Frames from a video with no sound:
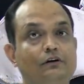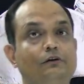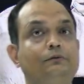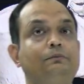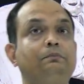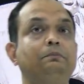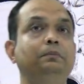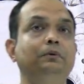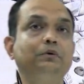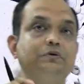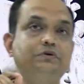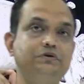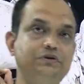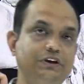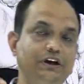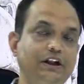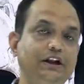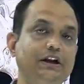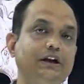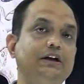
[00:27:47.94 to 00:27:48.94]
of
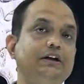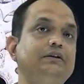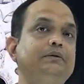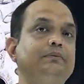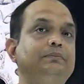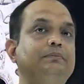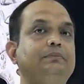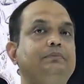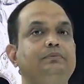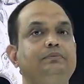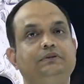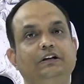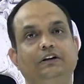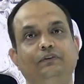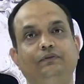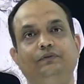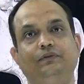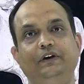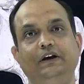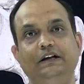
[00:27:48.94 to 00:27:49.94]
posterior
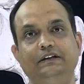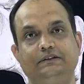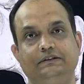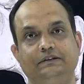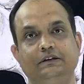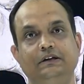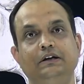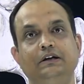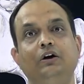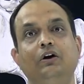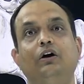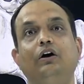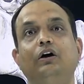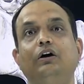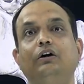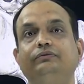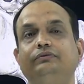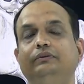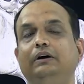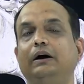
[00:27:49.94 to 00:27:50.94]
surface
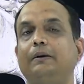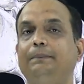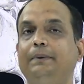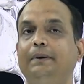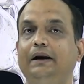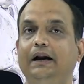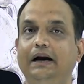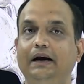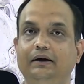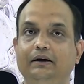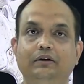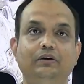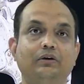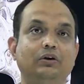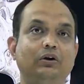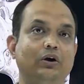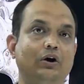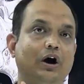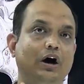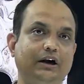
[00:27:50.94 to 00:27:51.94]
of upper end,
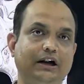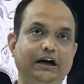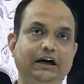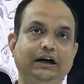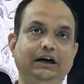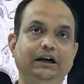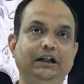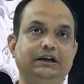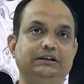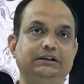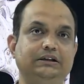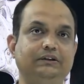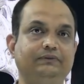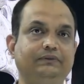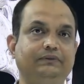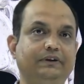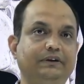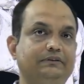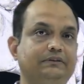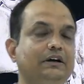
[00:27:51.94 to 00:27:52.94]
not anterior
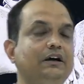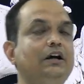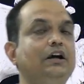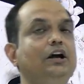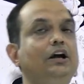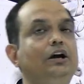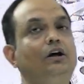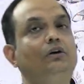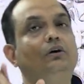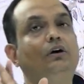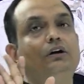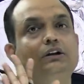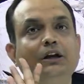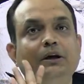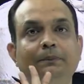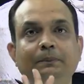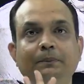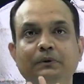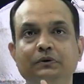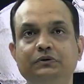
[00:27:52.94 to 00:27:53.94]
surface. Now on
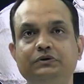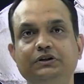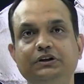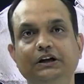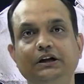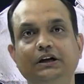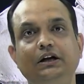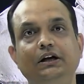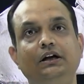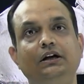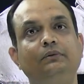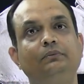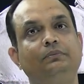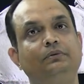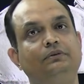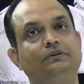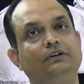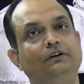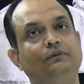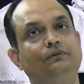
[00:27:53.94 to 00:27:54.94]
the posterior
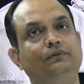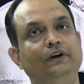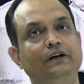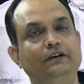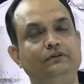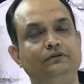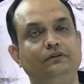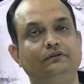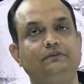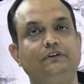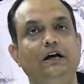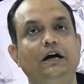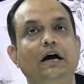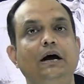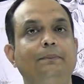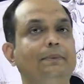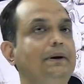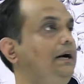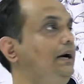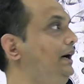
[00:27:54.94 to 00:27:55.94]
surface of the
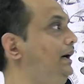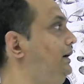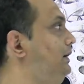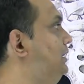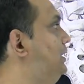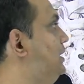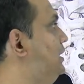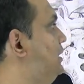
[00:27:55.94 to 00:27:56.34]
upper end,